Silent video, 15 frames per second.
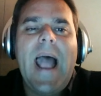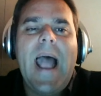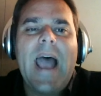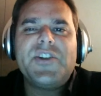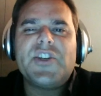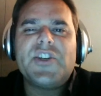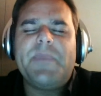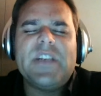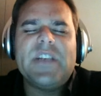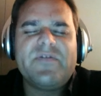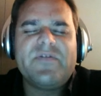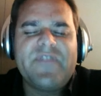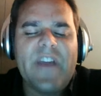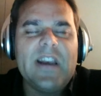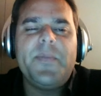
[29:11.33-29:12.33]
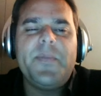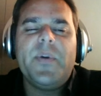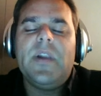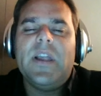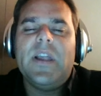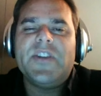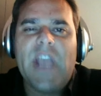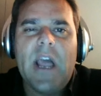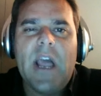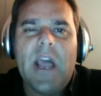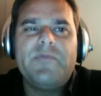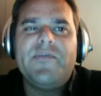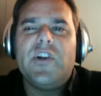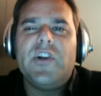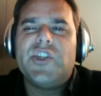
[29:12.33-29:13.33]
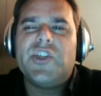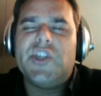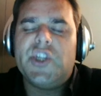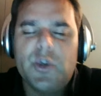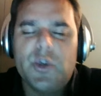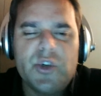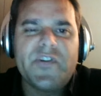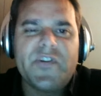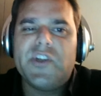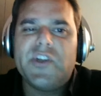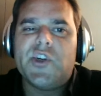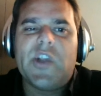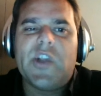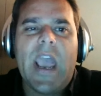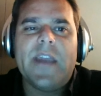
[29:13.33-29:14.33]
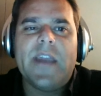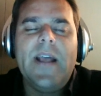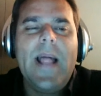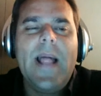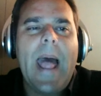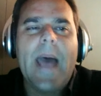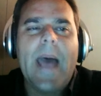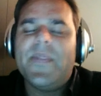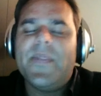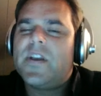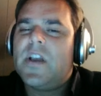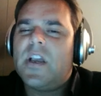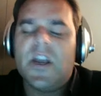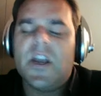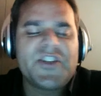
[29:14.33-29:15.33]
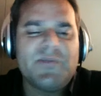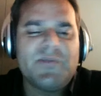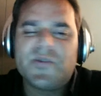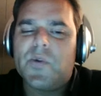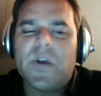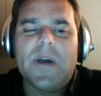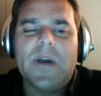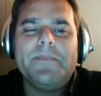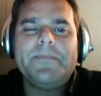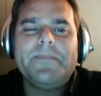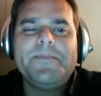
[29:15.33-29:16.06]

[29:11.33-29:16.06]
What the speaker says: and just be as valuable, as helpful, as useful as you can, and the customers will come.